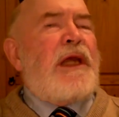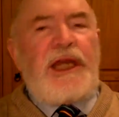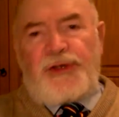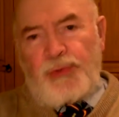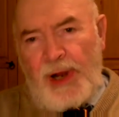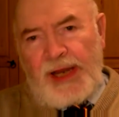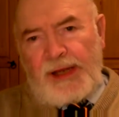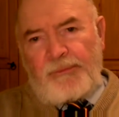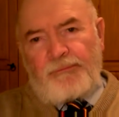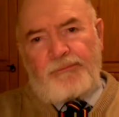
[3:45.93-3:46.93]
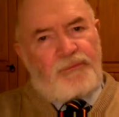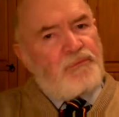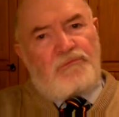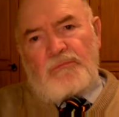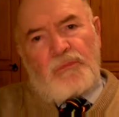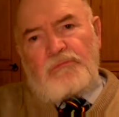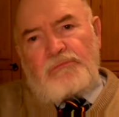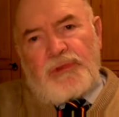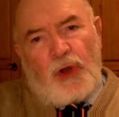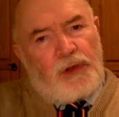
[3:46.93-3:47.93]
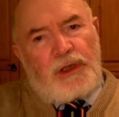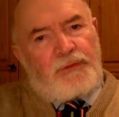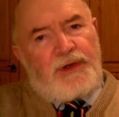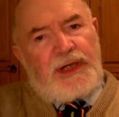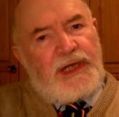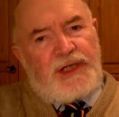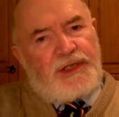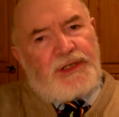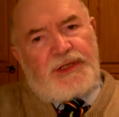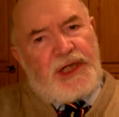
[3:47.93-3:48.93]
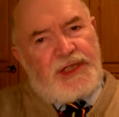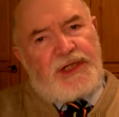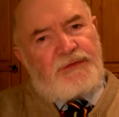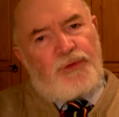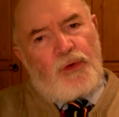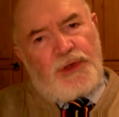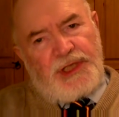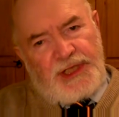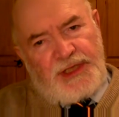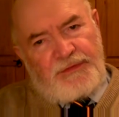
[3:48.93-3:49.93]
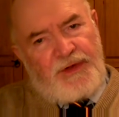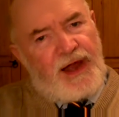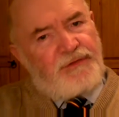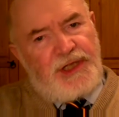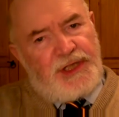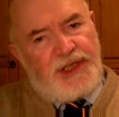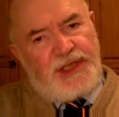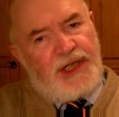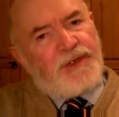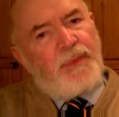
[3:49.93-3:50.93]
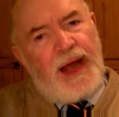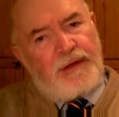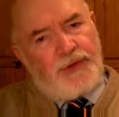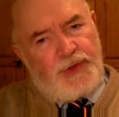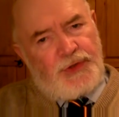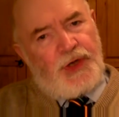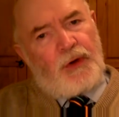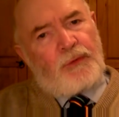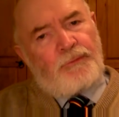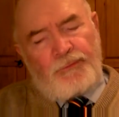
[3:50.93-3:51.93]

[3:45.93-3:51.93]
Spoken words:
each way. Total of at least £64, £65, £66 or so,